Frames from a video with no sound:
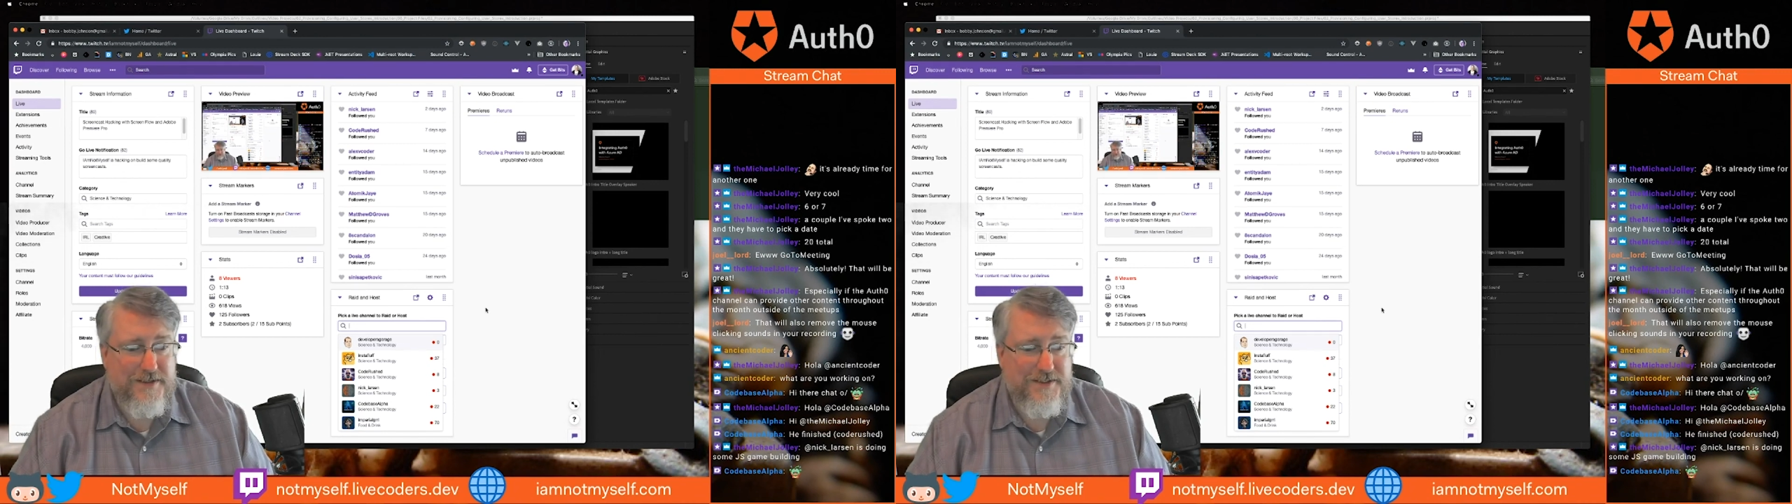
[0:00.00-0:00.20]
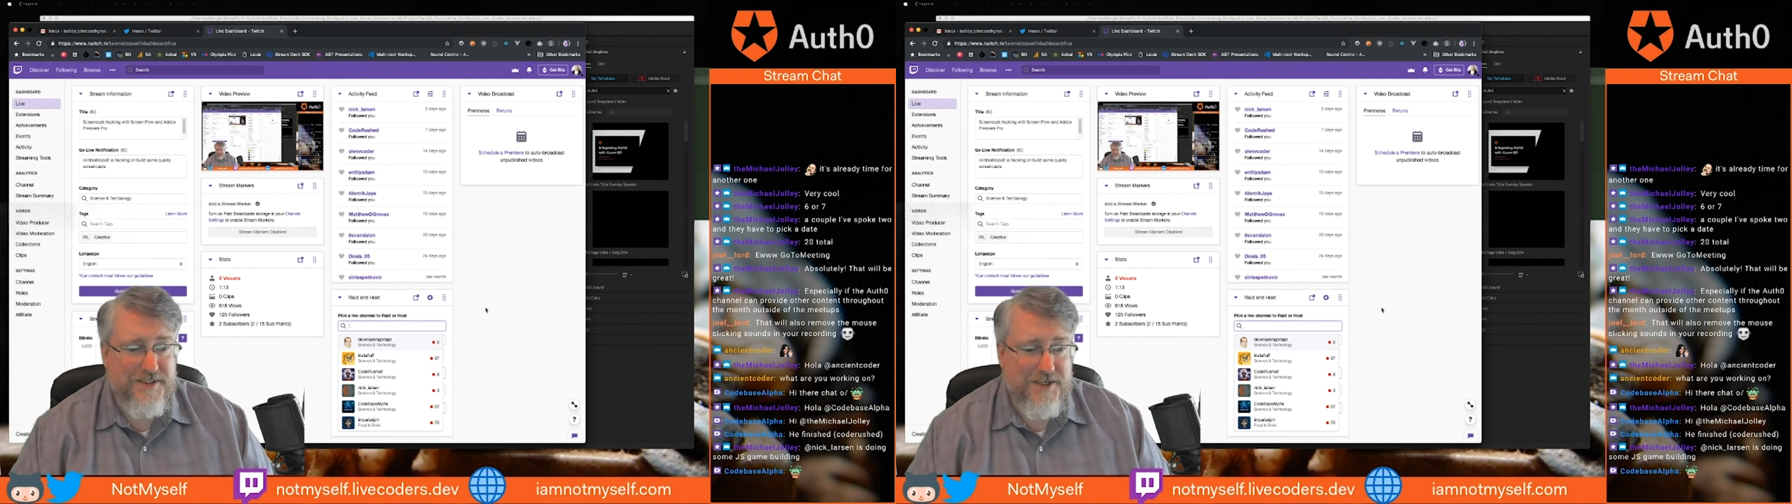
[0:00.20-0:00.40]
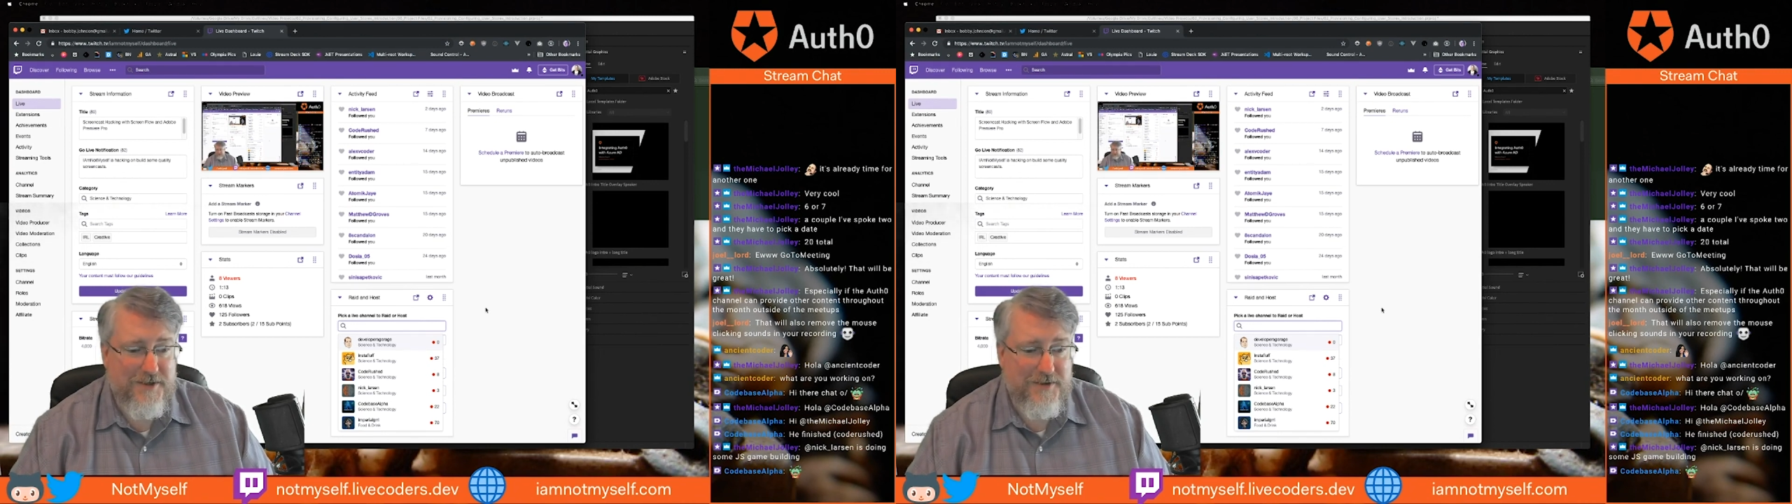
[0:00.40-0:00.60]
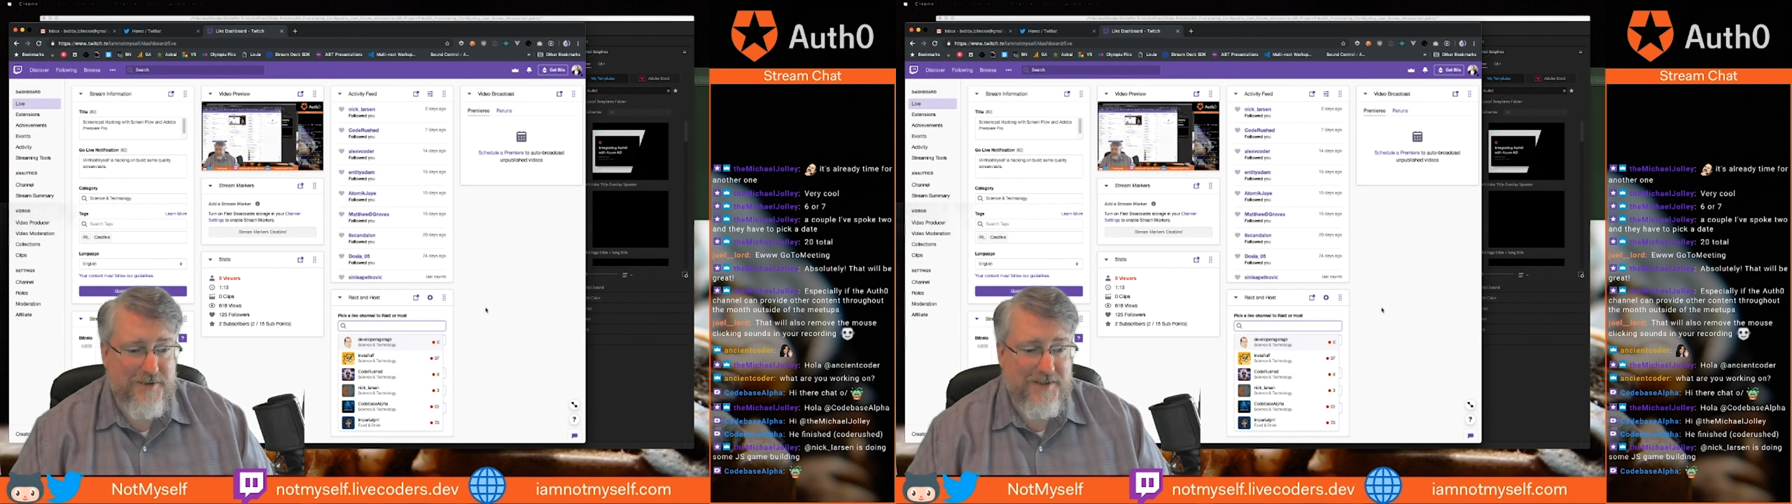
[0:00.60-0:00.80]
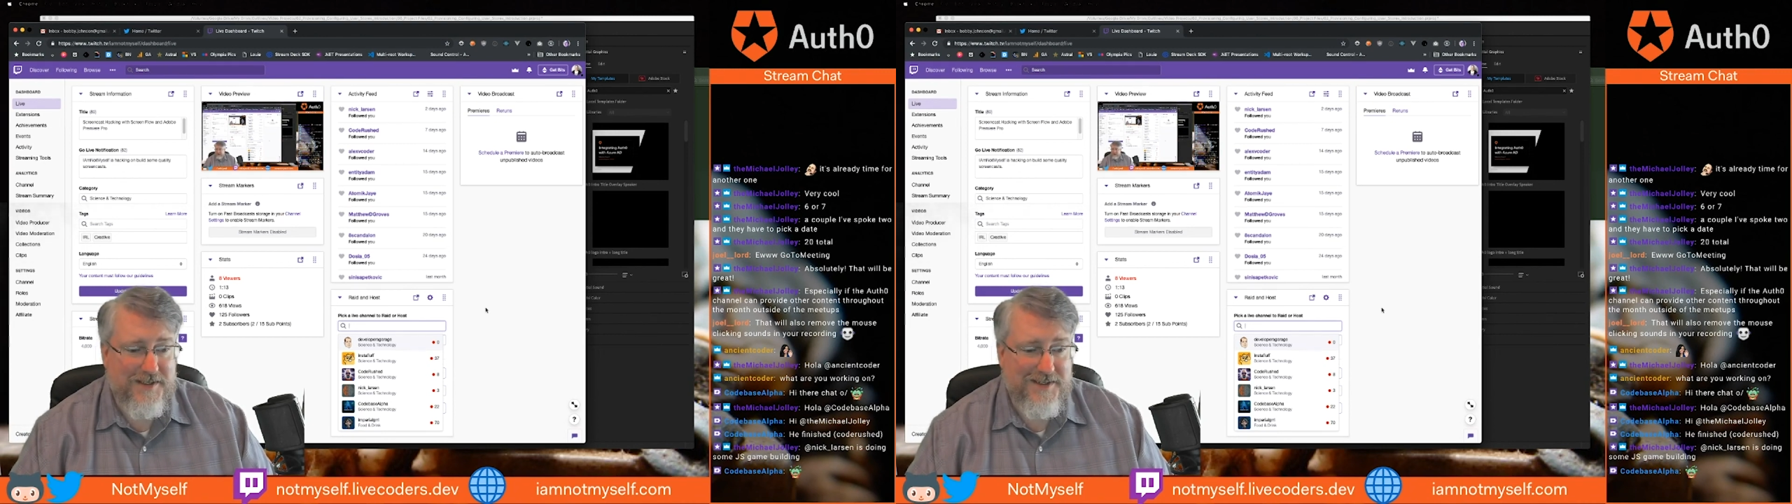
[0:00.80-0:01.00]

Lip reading: So